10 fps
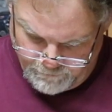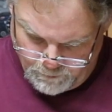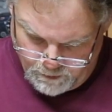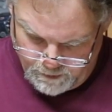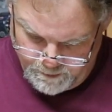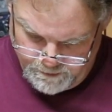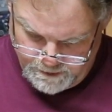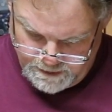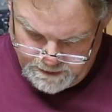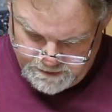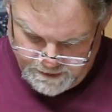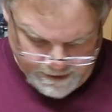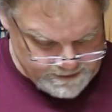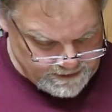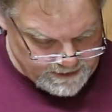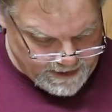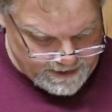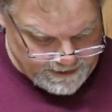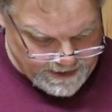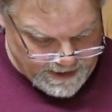form is
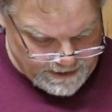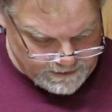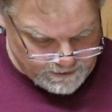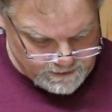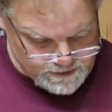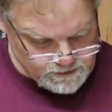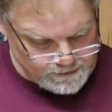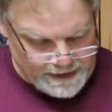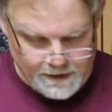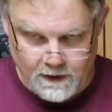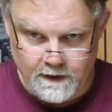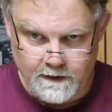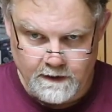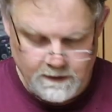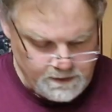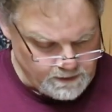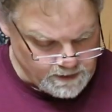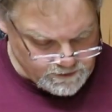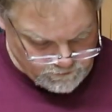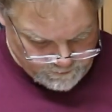1988 and this letter
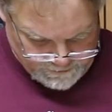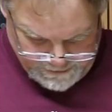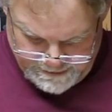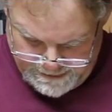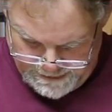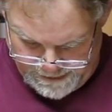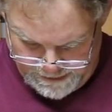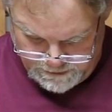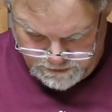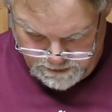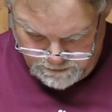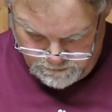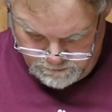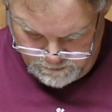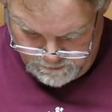is from 1982.